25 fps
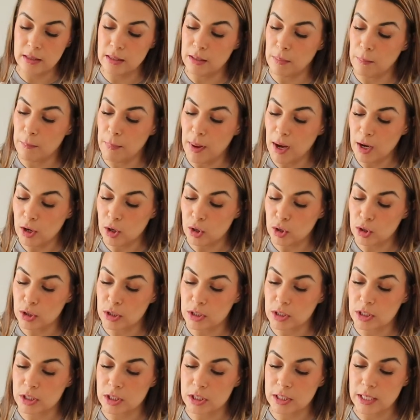the
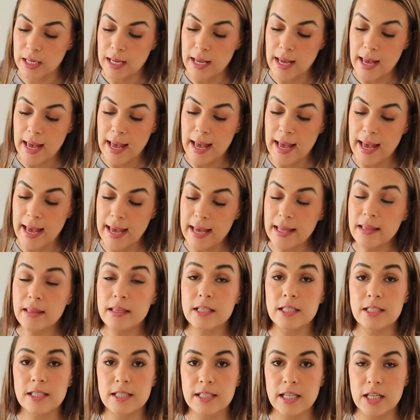buckles, and
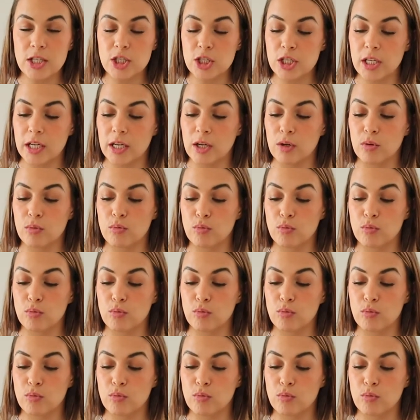the stitching